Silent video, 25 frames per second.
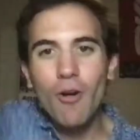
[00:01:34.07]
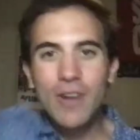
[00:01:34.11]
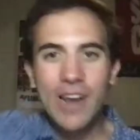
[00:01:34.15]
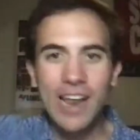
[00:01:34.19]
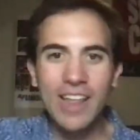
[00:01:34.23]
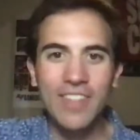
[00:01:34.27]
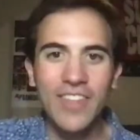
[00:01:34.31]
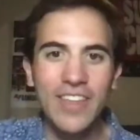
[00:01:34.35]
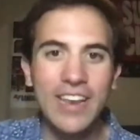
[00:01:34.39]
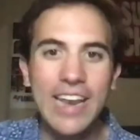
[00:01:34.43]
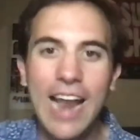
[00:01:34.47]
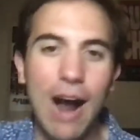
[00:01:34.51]

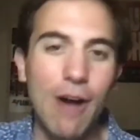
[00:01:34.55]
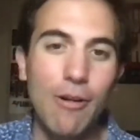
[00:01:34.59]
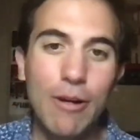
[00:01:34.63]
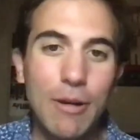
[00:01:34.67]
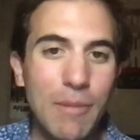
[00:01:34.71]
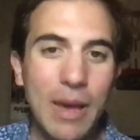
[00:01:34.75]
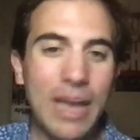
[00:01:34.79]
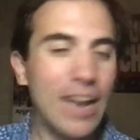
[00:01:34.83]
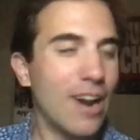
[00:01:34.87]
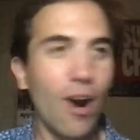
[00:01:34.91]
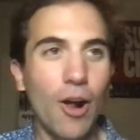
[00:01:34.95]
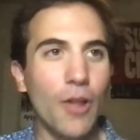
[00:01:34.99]
and then now we
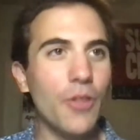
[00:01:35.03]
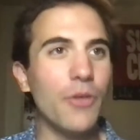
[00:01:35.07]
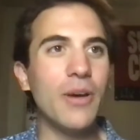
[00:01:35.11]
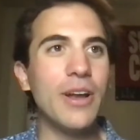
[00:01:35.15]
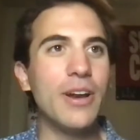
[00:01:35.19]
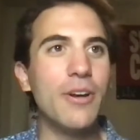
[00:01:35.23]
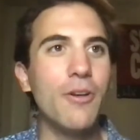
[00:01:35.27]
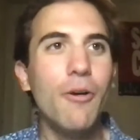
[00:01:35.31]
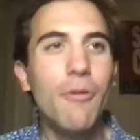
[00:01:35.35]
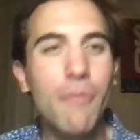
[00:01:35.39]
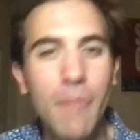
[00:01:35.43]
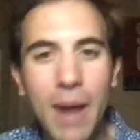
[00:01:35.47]
made it all the way
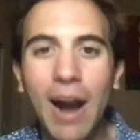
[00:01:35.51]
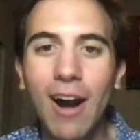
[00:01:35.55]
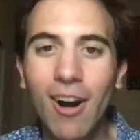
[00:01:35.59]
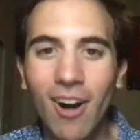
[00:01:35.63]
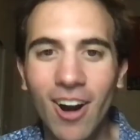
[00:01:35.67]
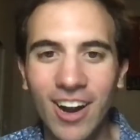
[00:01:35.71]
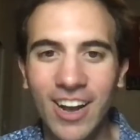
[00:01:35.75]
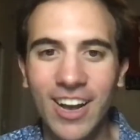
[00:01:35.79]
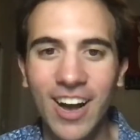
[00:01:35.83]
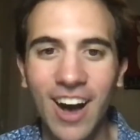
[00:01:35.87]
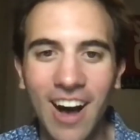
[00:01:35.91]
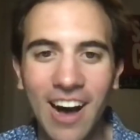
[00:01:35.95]
to
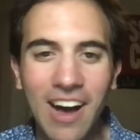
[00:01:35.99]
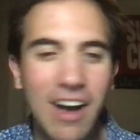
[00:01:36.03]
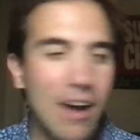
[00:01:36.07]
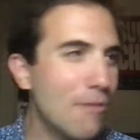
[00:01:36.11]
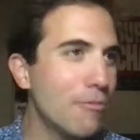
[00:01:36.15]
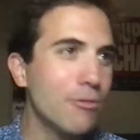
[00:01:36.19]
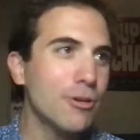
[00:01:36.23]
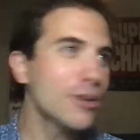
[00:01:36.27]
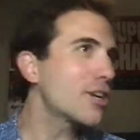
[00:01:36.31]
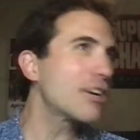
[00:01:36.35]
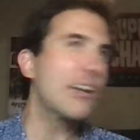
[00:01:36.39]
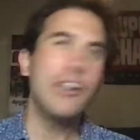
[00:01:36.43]
America, and
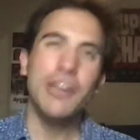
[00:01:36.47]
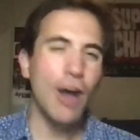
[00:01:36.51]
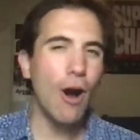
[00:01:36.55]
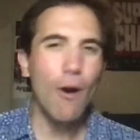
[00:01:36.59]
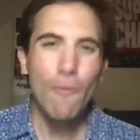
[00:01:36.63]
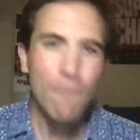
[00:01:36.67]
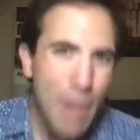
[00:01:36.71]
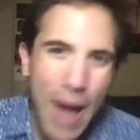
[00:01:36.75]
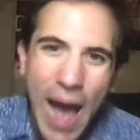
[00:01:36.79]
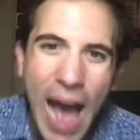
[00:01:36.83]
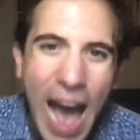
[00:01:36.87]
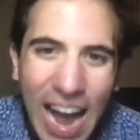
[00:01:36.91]
we're gonna
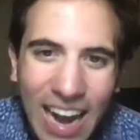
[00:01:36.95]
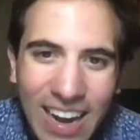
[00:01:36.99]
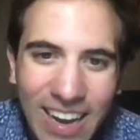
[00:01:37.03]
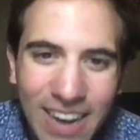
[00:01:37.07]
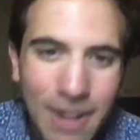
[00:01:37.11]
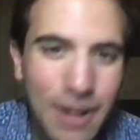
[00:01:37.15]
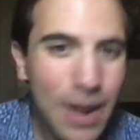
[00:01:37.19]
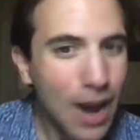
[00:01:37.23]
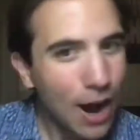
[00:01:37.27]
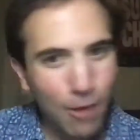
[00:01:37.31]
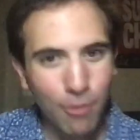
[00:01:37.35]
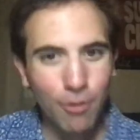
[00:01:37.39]
go back.
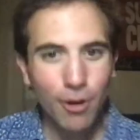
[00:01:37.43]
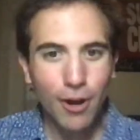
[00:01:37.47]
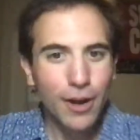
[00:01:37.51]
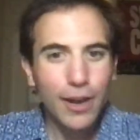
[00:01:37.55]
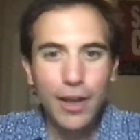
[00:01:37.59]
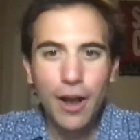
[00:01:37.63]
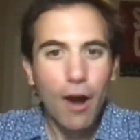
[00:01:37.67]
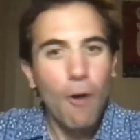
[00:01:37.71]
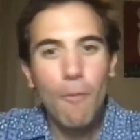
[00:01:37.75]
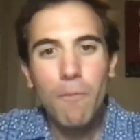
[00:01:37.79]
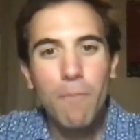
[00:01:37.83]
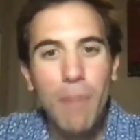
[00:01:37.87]
And we're gonna
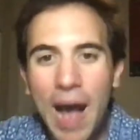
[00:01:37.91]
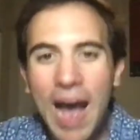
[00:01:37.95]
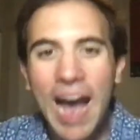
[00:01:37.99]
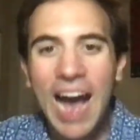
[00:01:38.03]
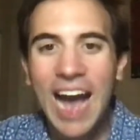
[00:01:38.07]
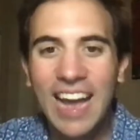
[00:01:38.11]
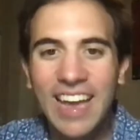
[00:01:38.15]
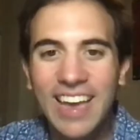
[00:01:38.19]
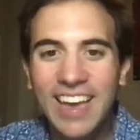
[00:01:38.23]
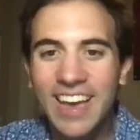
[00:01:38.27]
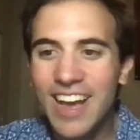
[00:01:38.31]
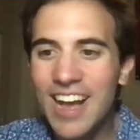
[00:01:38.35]
go
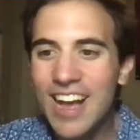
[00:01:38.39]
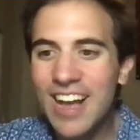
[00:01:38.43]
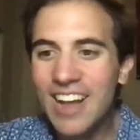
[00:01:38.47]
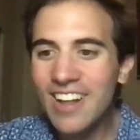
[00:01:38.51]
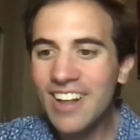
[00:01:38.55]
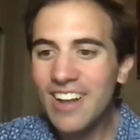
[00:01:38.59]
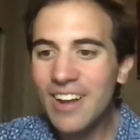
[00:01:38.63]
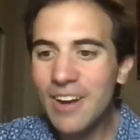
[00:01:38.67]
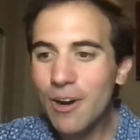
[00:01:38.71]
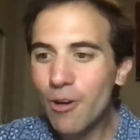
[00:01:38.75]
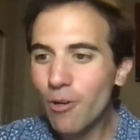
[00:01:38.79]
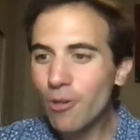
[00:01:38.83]
back.
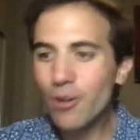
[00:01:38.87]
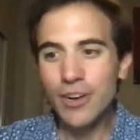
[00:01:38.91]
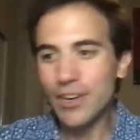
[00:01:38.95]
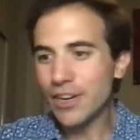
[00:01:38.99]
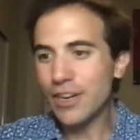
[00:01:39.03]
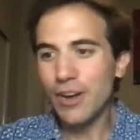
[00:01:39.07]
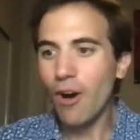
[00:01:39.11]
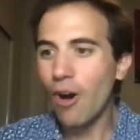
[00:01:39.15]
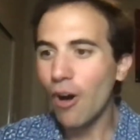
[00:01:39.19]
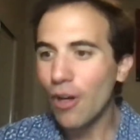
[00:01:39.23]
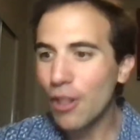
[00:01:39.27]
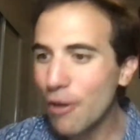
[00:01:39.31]
We're gonna
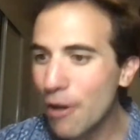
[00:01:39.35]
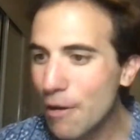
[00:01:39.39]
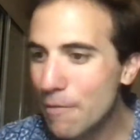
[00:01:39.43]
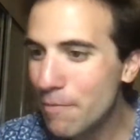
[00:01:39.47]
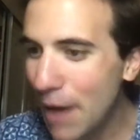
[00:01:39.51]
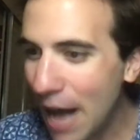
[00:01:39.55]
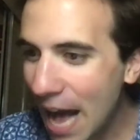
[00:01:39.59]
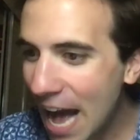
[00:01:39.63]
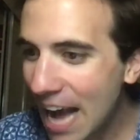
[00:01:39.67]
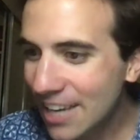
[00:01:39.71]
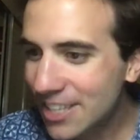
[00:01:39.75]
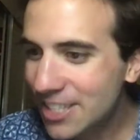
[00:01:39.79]
go all the way
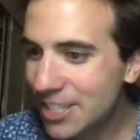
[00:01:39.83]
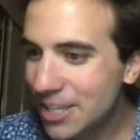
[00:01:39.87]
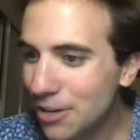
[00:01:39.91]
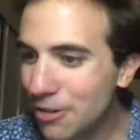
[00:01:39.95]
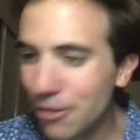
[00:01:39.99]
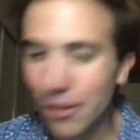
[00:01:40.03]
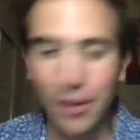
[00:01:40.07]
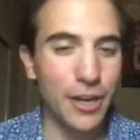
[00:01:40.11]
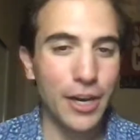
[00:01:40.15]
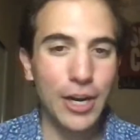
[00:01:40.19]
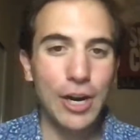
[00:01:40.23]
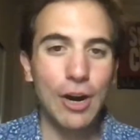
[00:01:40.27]
back
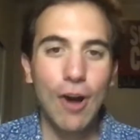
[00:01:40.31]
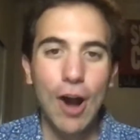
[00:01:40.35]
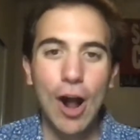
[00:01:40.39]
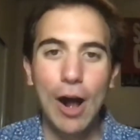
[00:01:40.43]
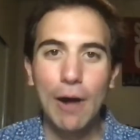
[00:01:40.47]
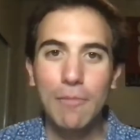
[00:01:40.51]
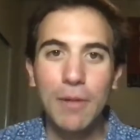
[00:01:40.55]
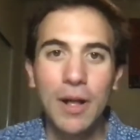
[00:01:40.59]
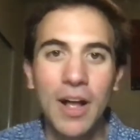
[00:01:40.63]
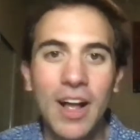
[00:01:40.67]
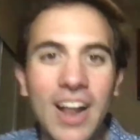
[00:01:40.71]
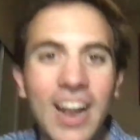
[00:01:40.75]
to
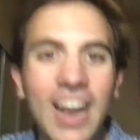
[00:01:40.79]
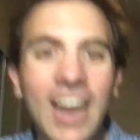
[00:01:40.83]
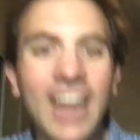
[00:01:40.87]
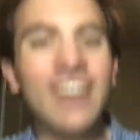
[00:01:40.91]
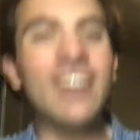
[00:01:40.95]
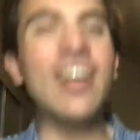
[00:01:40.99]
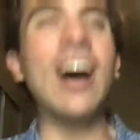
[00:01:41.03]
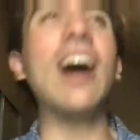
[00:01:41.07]
Europe. And